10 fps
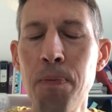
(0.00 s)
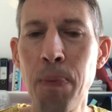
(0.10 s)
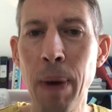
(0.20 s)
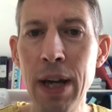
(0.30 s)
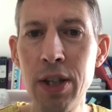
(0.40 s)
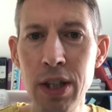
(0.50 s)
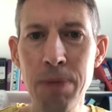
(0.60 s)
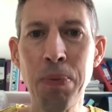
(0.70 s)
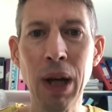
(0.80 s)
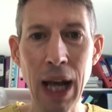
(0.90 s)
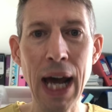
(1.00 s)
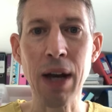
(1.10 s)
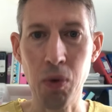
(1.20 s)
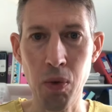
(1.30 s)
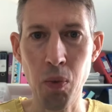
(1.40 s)
Patients
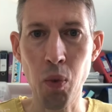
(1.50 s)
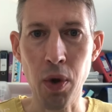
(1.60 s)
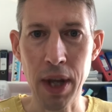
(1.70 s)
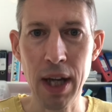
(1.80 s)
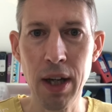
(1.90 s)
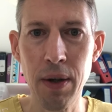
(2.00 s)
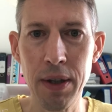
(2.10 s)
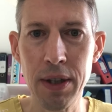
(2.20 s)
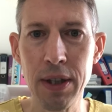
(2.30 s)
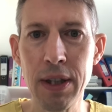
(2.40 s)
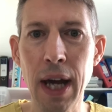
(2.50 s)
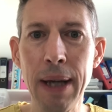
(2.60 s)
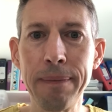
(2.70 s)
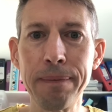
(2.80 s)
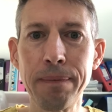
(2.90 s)
plan what they're going to say.
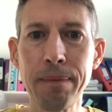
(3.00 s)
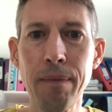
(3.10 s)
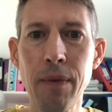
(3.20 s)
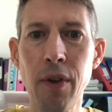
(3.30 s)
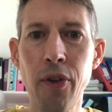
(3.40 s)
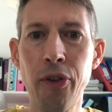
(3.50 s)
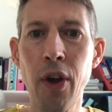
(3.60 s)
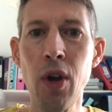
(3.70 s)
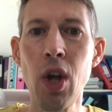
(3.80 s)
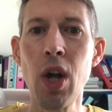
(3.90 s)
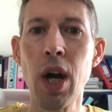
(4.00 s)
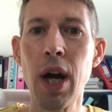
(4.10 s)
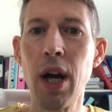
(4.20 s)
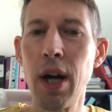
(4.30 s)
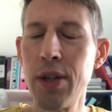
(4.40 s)
So
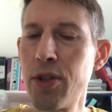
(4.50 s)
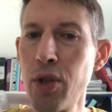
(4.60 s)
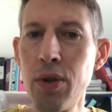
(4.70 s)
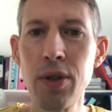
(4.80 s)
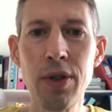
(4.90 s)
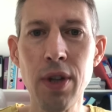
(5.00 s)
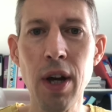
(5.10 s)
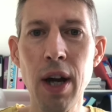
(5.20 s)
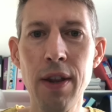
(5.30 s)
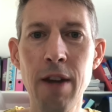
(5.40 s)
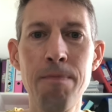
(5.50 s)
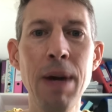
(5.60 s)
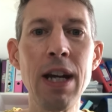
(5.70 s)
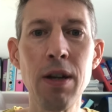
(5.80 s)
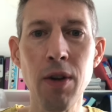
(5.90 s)
as soon as they've
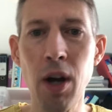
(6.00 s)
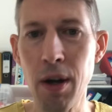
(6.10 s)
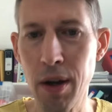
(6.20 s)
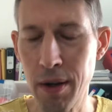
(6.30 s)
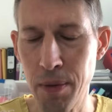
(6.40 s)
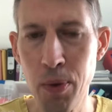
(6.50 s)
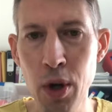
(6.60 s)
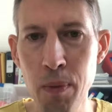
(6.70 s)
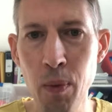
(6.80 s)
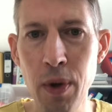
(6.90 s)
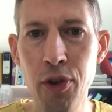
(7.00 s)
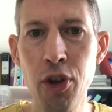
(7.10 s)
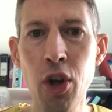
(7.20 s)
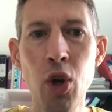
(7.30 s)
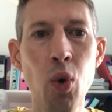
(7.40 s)
made an appointment with
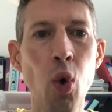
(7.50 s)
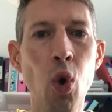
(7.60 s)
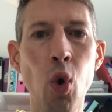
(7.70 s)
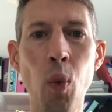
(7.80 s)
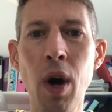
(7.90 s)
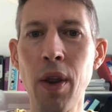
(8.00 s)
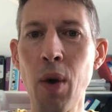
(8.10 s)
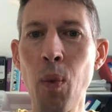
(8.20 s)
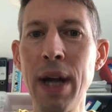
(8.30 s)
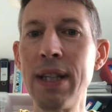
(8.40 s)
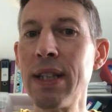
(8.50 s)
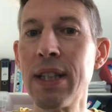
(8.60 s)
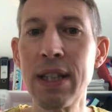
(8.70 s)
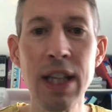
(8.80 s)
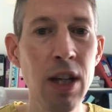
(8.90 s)
you, or while they're waiting to
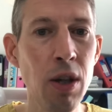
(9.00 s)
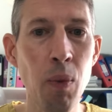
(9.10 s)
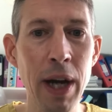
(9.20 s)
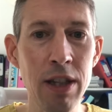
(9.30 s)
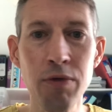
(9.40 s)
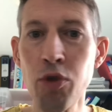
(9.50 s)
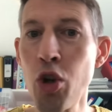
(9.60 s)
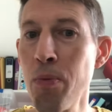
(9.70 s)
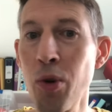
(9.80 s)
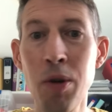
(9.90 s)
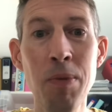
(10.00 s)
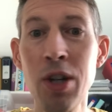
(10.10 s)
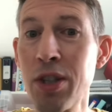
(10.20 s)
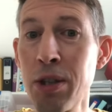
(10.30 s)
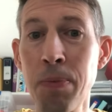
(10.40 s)
see you in the waiting room or an
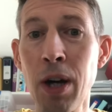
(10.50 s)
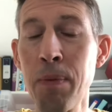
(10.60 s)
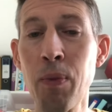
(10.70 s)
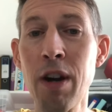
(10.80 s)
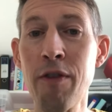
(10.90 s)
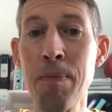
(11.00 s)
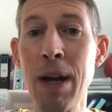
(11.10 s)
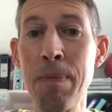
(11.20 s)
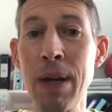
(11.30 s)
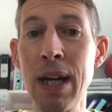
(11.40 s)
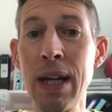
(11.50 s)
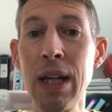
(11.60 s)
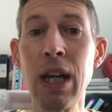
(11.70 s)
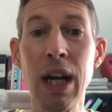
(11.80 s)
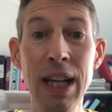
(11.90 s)
emergency department, wherever it may be,
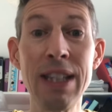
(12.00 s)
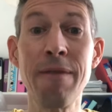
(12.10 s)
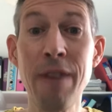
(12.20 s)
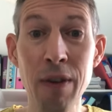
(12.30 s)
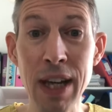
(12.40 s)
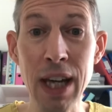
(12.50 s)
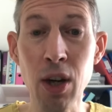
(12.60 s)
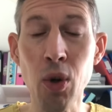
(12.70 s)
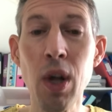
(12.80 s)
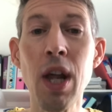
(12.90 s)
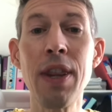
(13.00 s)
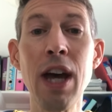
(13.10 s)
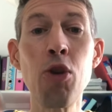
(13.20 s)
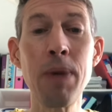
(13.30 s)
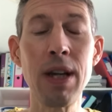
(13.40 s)
unless they're very ill,
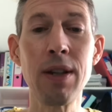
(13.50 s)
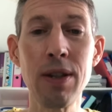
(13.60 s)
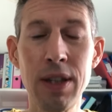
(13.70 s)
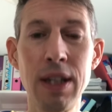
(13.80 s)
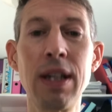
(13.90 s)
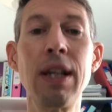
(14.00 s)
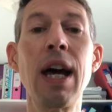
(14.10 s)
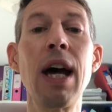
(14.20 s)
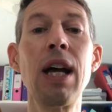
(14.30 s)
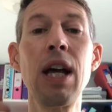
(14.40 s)
they'll be sitting there